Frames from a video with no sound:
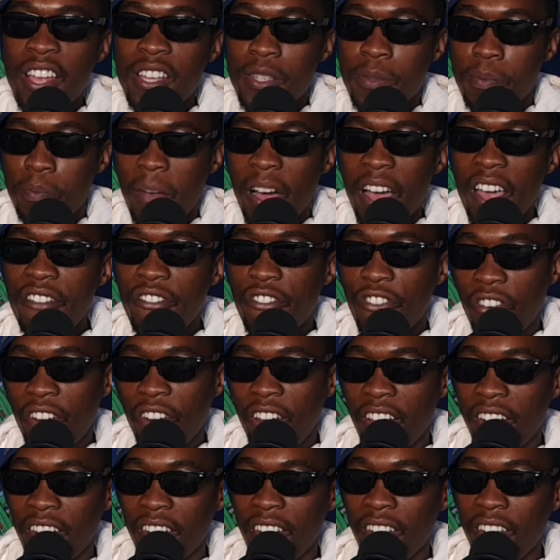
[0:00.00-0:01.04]
As my
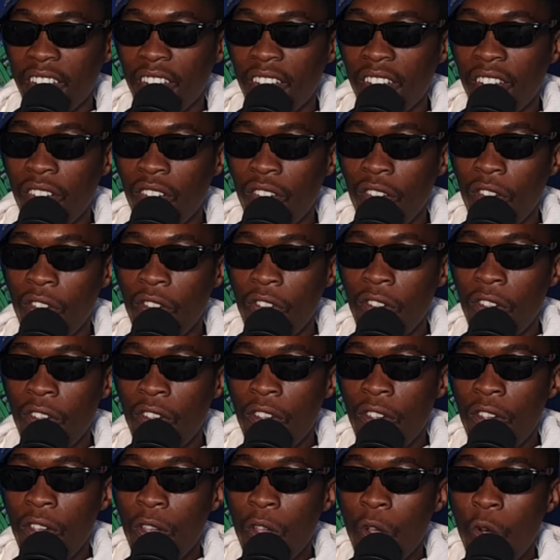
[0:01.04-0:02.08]
friend,
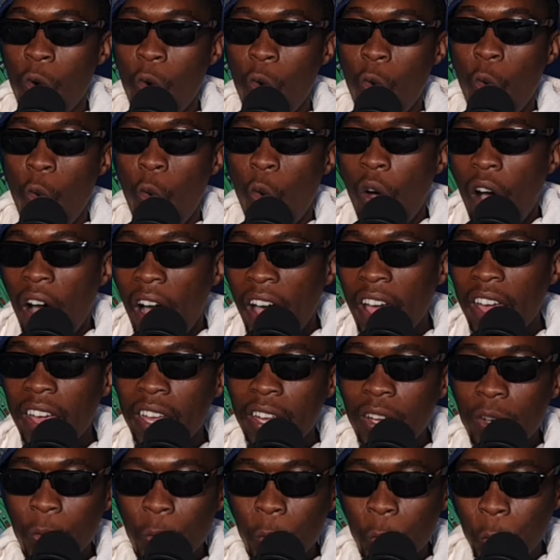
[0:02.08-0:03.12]
why
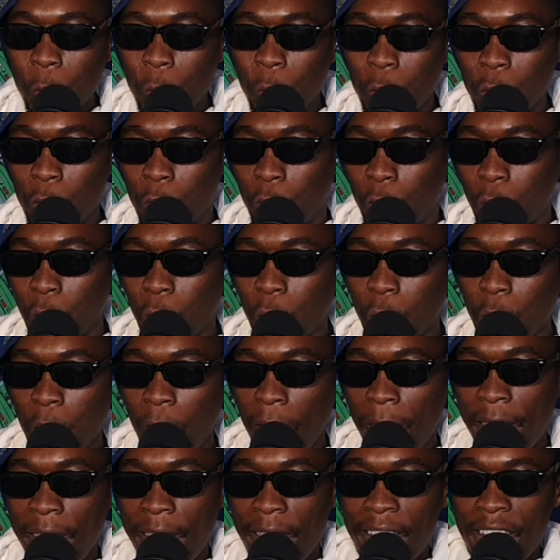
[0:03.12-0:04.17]
would you
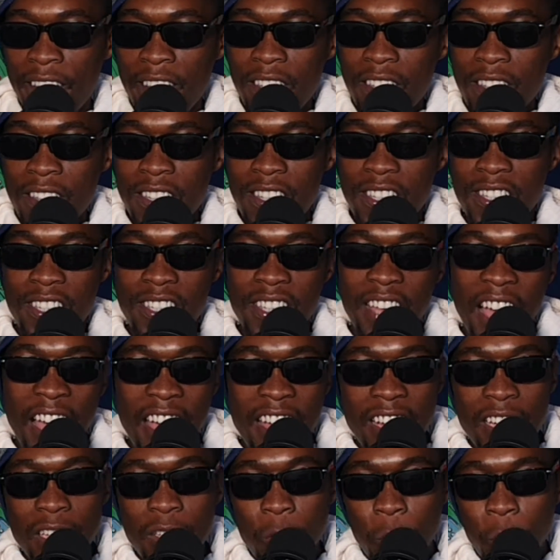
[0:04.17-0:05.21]

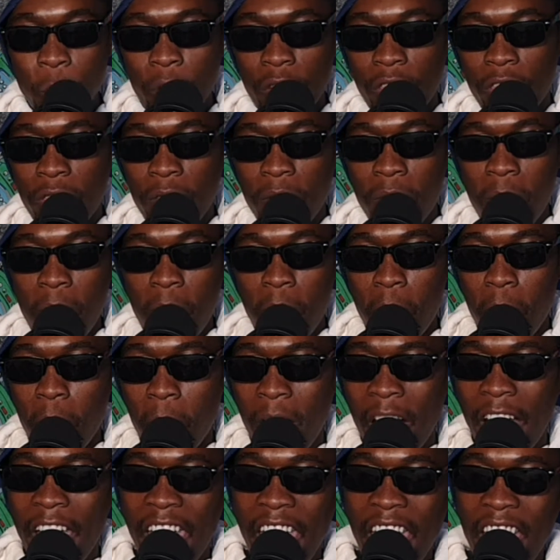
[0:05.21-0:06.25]
side with
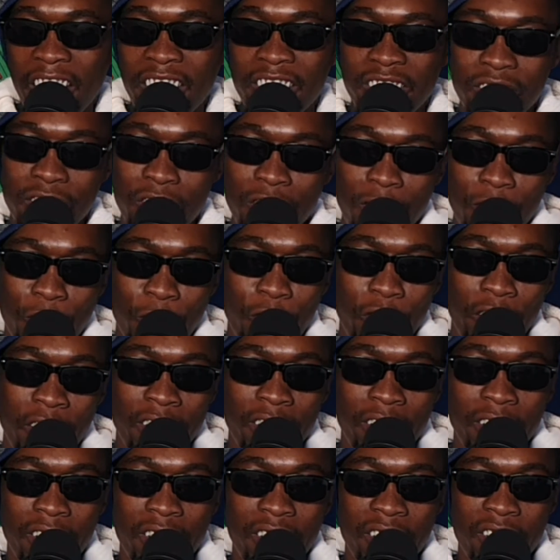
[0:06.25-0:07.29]
my
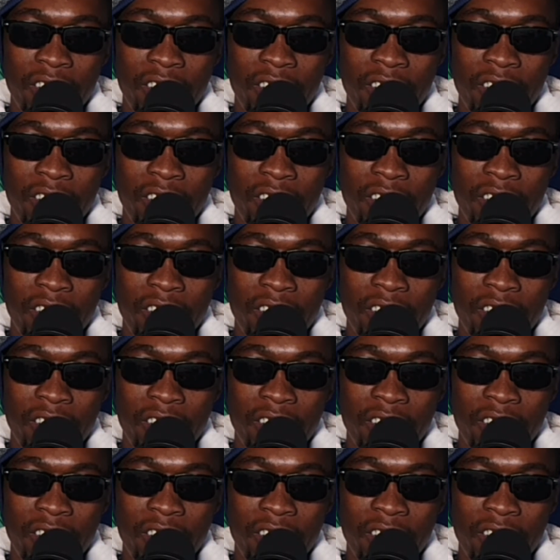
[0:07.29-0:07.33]
ex-girlfriend?